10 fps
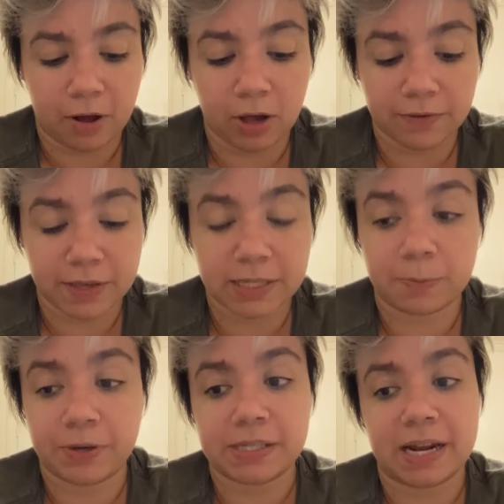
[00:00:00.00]
All of these
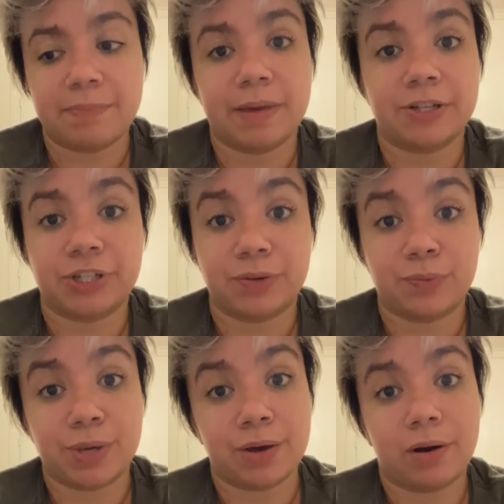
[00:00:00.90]
points that I
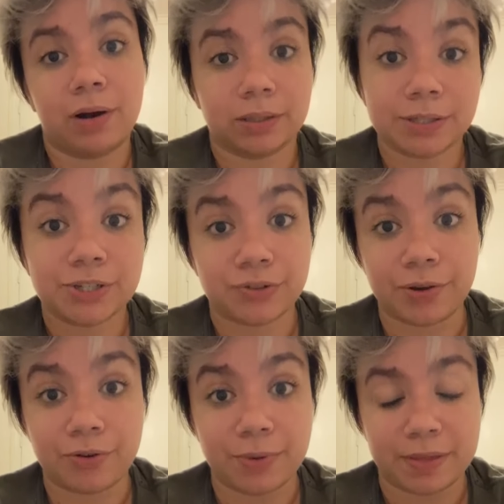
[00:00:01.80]
mentioned, we all
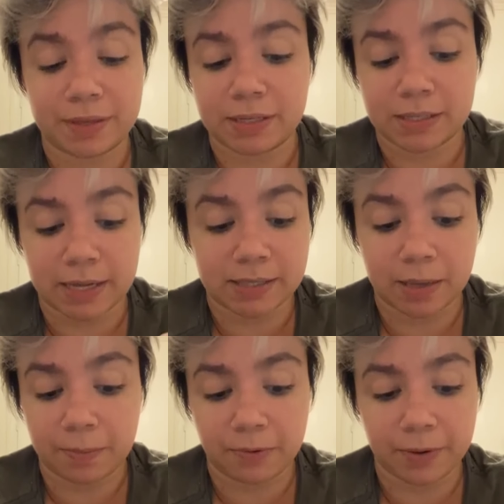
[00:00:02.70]
struggle with this at
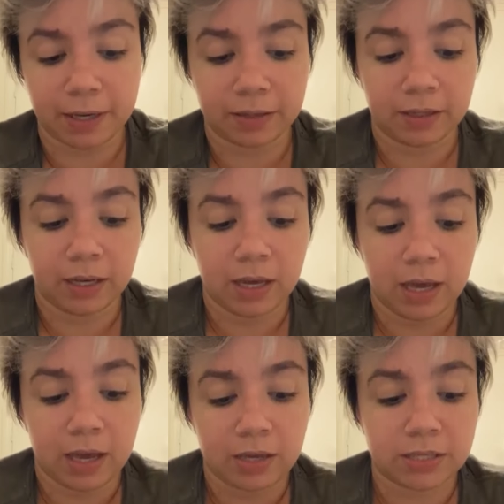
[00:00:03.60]
some point.
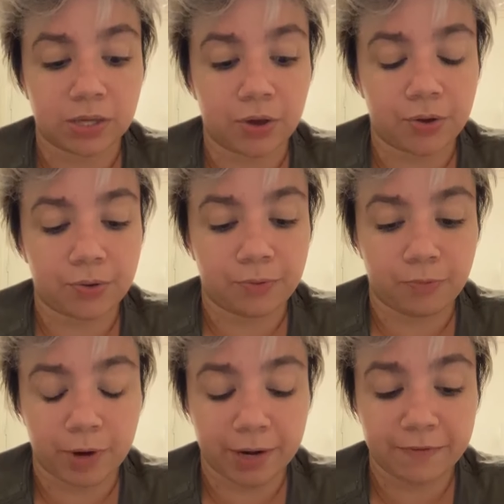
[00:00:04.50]
So
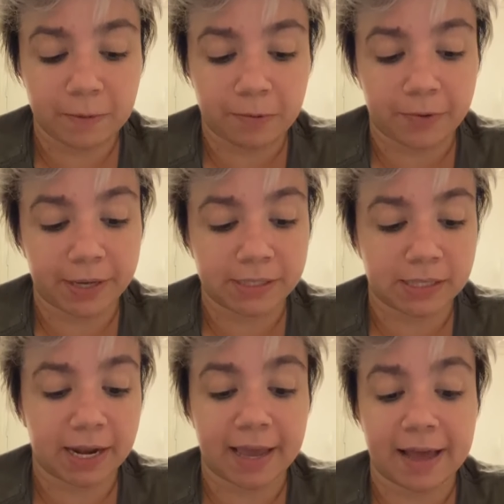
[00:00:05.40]
one of the points
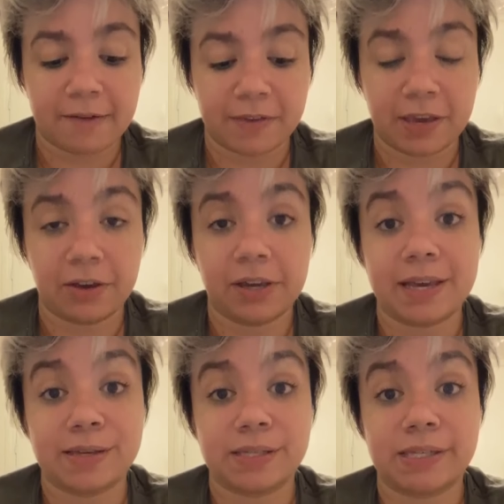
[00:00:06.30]
that I have here
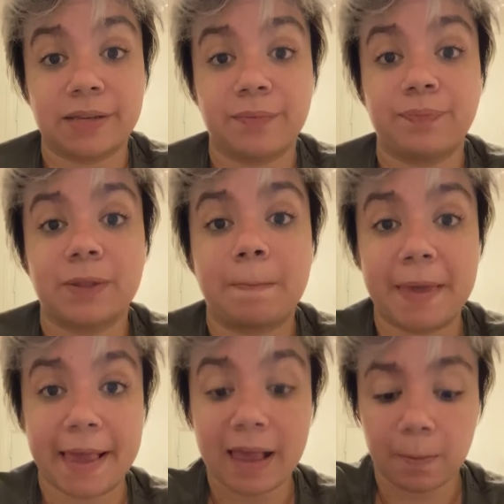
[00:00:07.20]
is
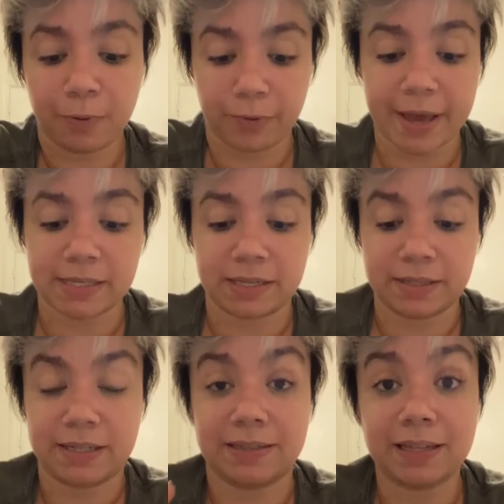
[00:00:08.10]
being
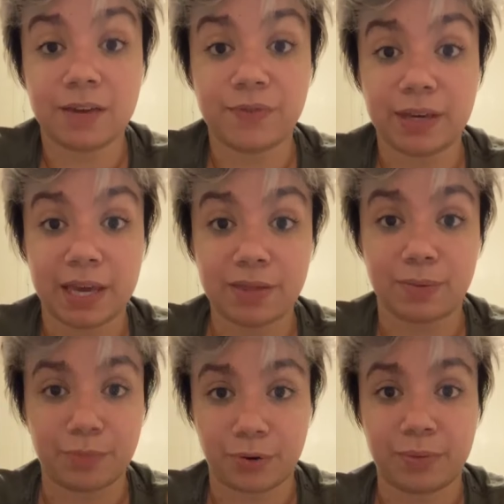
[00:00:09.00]
present, living in the
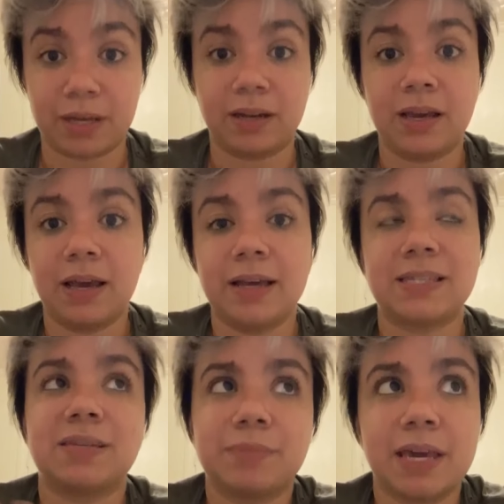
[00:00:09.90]
moment.
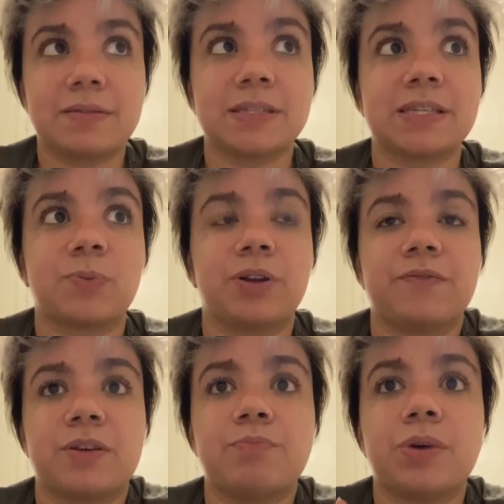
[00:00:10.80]
To me, this is one
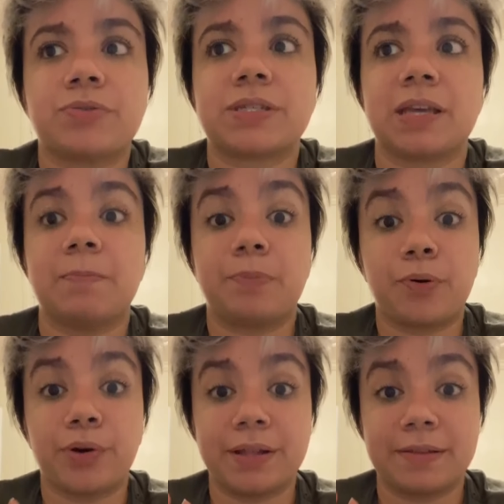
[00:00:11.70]
of the most
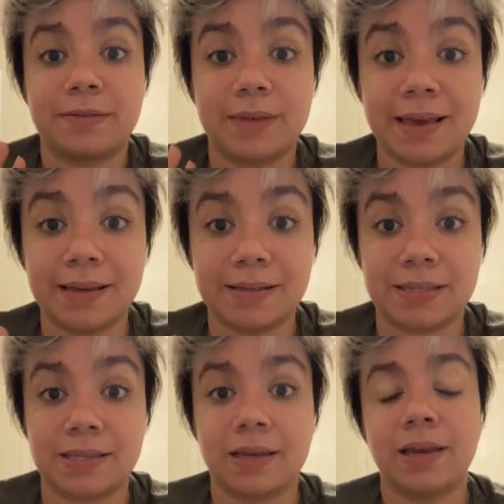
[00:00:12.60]
important
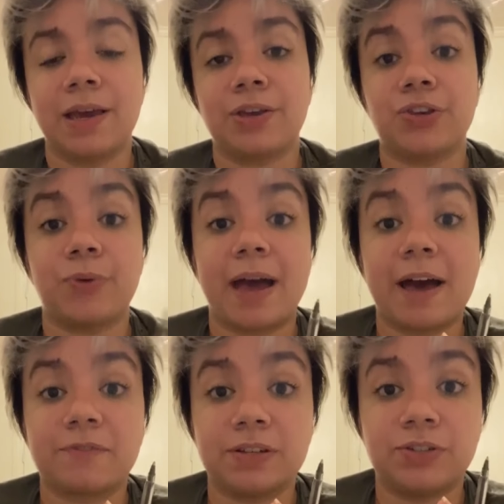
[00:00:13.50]
things you
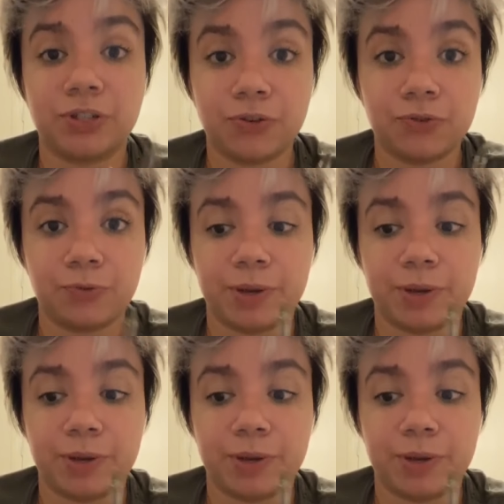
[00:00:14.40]
have to do